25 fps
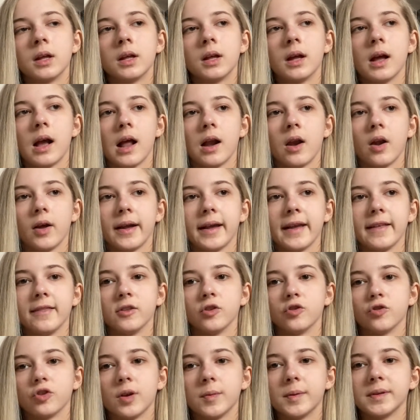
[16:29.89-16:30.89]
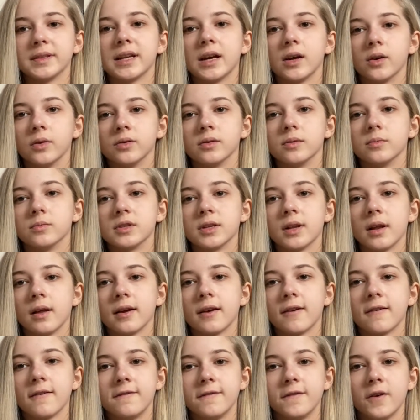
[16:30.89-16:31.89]
And like in the dream it tells them to
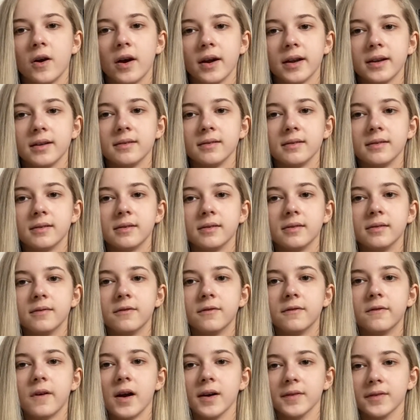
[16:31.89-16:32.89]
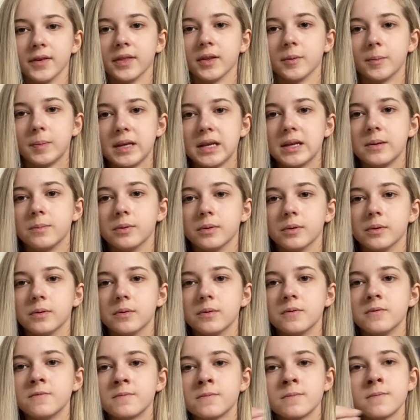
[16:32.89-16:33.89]
like find 5 other
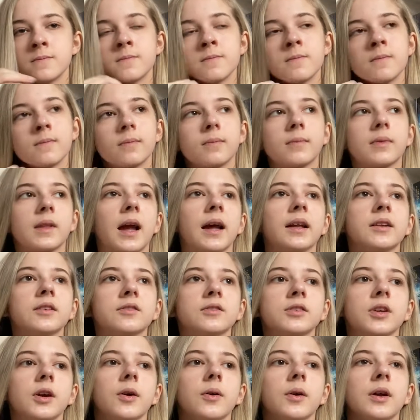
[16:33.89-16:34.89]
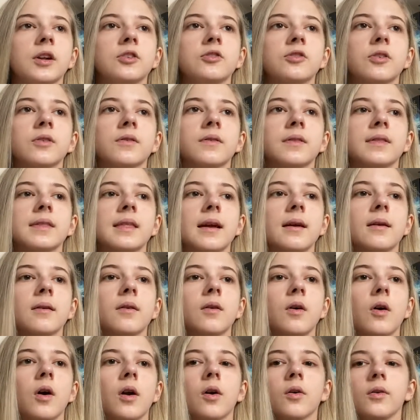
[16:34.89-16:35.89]
people. And so they
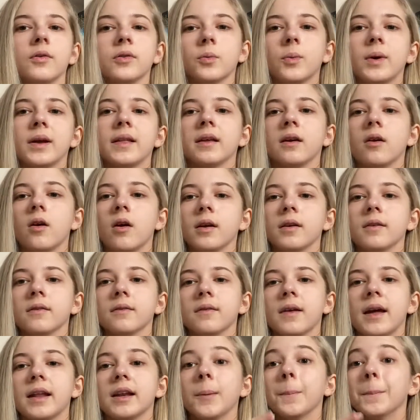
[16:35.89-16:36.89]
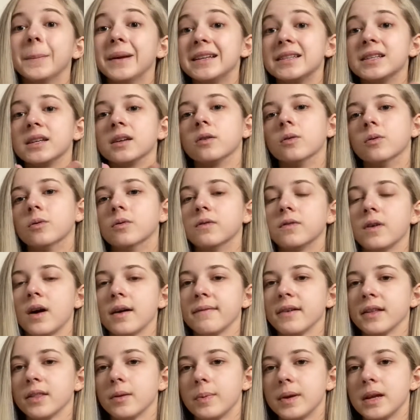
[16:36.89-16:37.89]
along the way they kind of end up meeting all 5
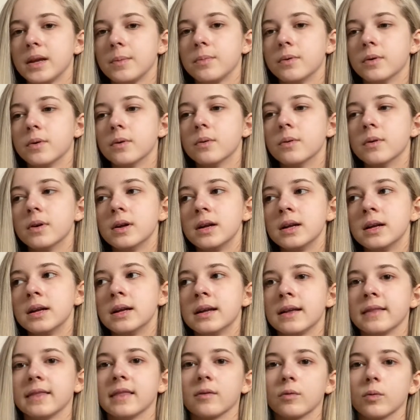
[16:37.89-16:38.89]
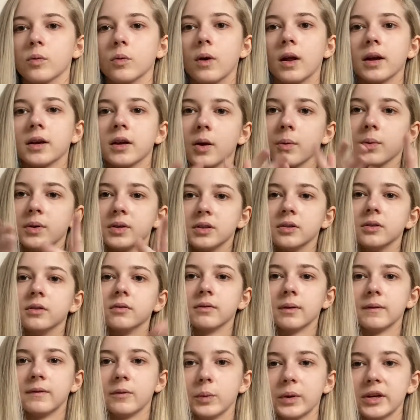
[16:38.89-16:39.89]
other people. They're all like going to the
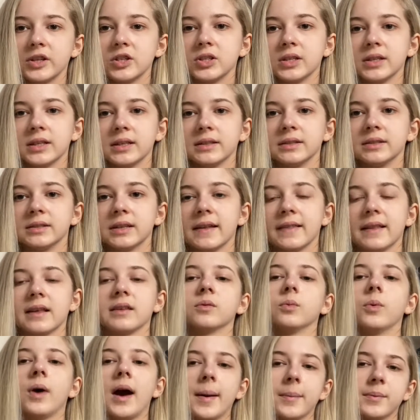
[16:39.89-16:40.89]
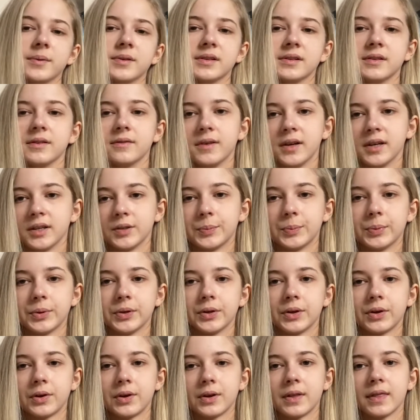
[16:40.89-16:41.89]
river witches, and that's what happens in the first
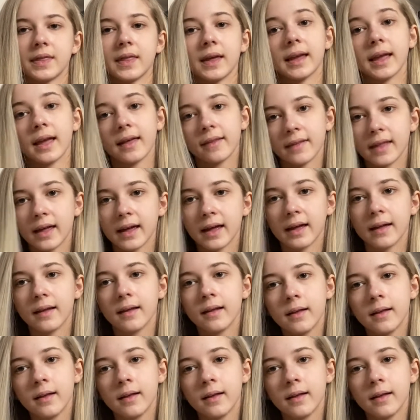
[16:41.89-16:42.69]
book. They get there,